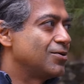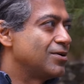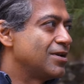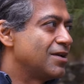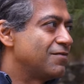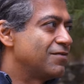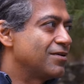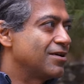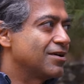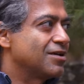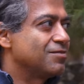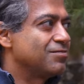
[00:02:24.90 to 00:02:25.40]
You're
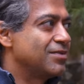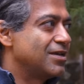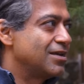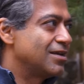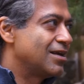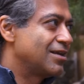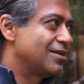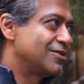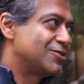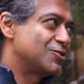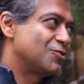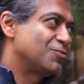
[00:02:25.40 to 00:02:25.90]
never going to meet
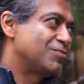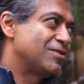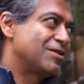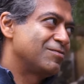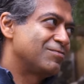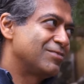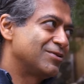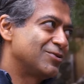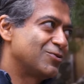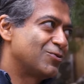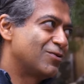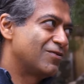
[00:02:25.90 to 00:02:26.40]
any two
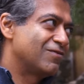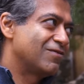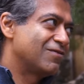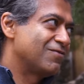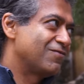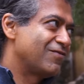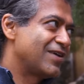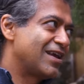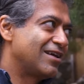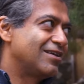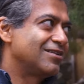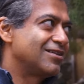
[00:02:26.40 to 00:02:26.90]
people who are even
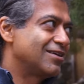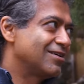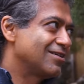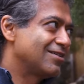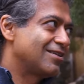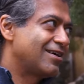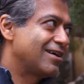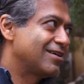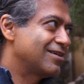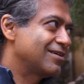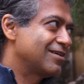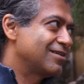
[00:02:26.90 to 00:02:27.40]
vaguely
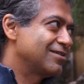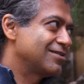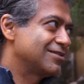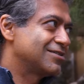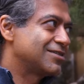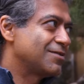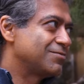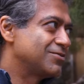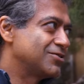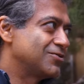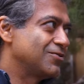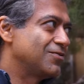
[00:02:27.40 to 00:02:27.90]
alike and can
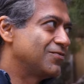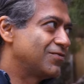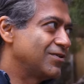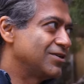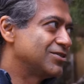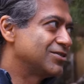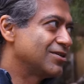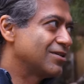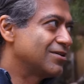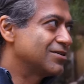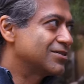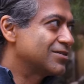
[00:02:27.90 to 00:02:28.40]
substitute for
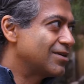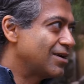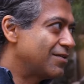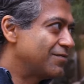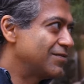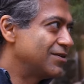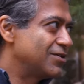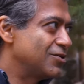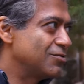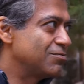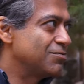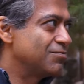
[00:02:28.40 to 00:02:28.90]
each other. So
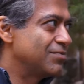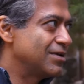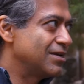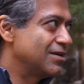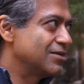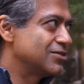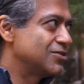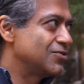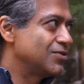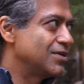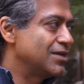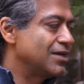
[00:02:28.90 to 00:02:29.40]
every human being
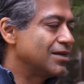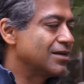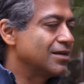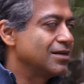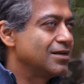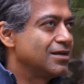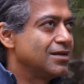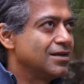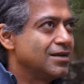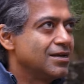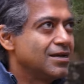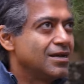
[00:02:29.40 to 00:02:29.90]
is unique.
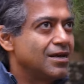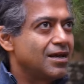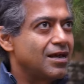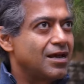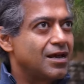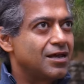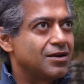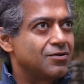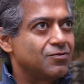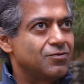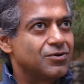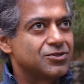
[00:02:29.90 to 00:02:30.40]

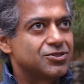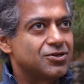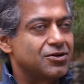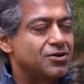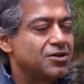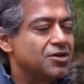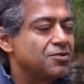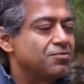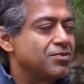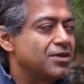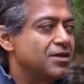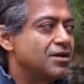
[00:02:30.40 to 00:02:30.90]
And what you're
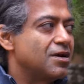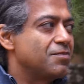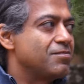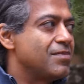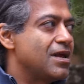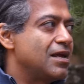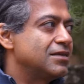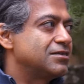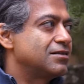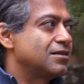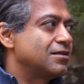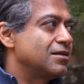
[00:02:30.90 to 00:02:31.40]
going to be
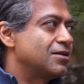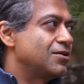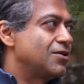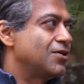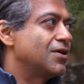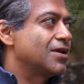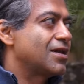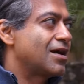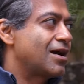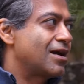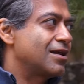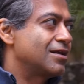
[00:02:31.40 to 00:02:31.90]
amazingly
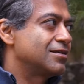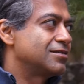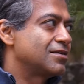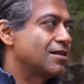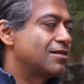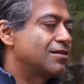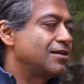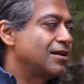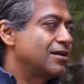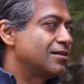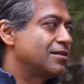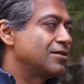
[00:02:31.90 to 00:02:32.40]
good at is a
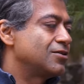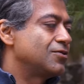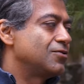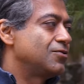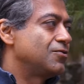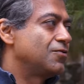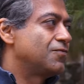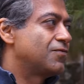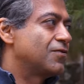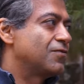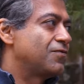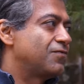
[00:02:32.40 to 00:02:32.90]
thing that you
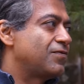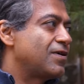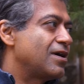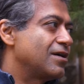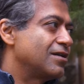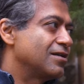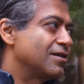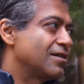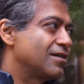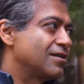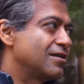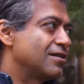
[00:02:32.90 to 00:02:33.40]
do for
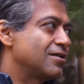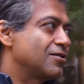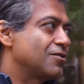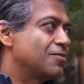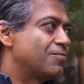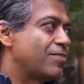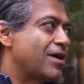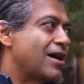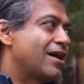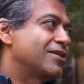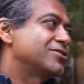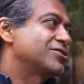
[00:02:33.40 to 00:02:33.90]
fun, the thing that you're
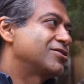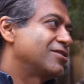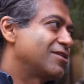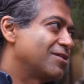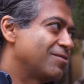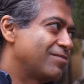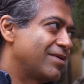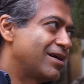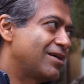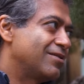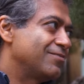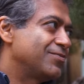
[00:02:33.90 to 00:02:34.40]
passionate
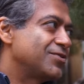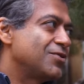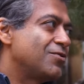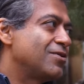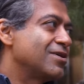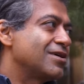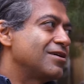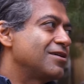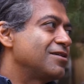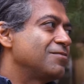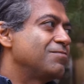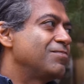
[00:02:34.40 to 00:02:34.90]
about. No
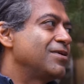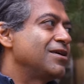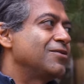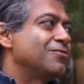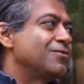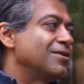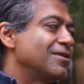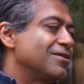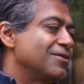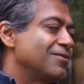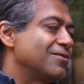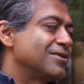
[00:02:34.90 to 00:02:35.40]
one can compete
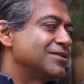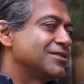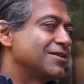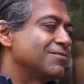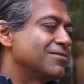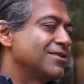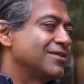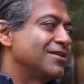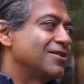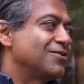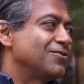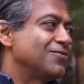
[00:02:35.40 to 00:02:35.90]
with you on
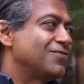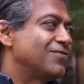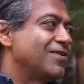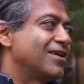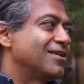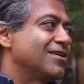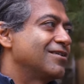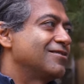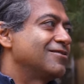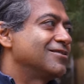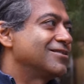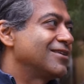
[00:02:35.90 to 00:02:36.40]
something that you
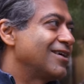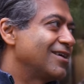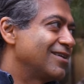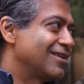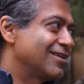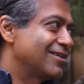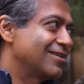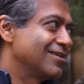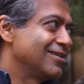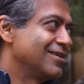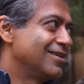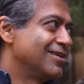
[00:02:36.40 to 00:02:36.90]
find
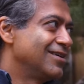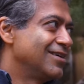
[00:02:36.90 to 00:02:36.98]
entertaining,